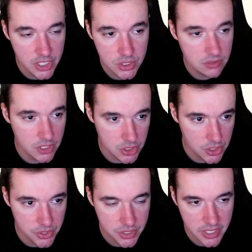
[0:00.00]

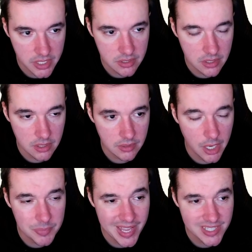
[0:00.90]
engineers and help
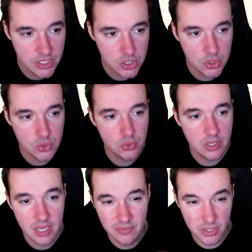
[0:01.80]
desk to
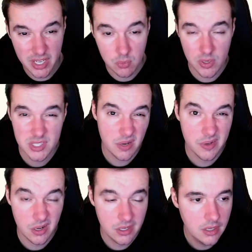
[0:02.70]
have a look at what's going on